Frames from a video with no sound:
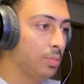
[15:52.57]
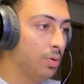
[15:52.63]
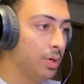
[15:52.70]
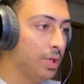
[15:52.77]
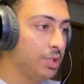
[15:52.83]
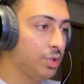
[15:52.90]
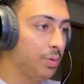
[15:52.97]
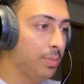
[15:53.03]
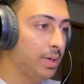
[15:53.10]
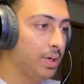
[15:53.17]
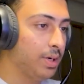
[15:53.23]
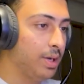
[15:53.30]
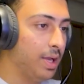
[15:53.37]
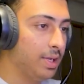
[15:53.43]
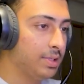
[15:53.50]
Okay,
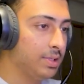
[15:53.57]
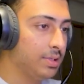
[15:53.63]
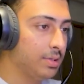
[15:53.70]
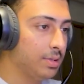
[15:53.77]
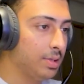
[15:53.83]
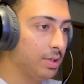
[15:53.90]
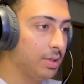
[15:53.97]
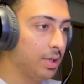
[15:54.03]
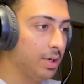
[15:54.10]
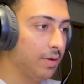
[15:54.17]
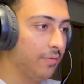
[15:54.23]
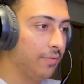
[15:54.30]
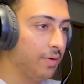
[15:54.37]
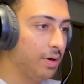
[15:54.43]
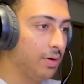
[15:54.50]
Geometry Dash, nothing
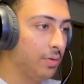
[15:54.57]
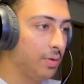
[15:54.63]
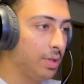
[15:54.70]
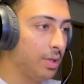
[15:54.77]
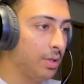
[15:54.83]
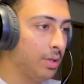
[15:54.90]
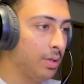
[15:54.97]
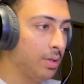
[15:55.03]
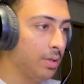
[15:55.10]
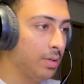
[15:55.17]
different, okay.